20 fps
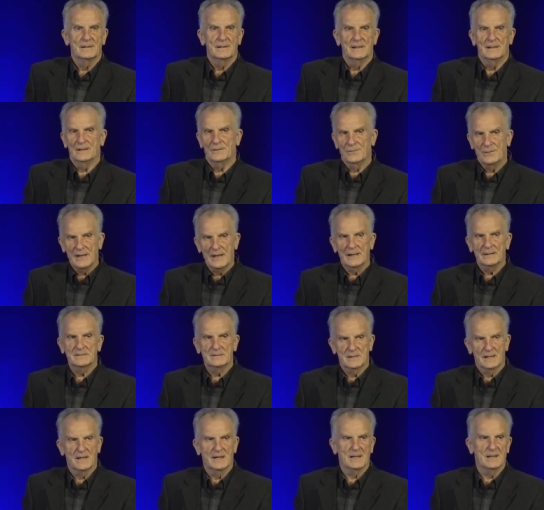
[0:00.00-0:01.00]
In that
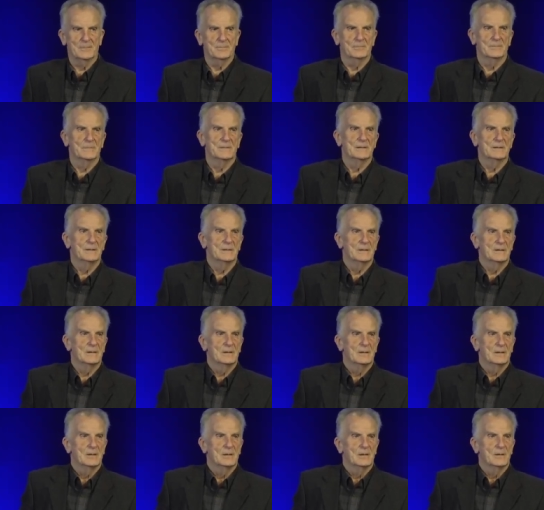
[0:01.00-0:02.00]
time,
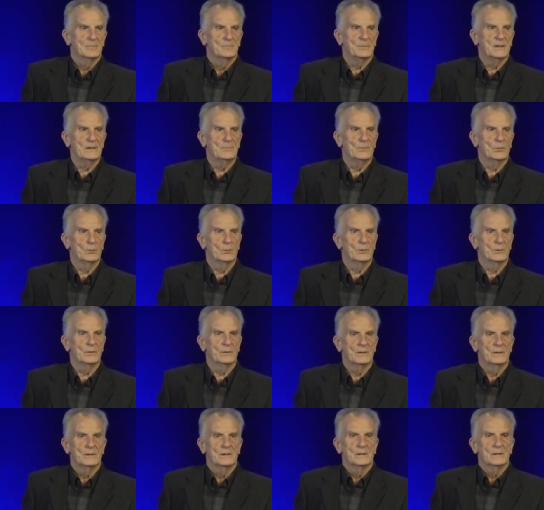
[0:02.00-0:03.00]
people were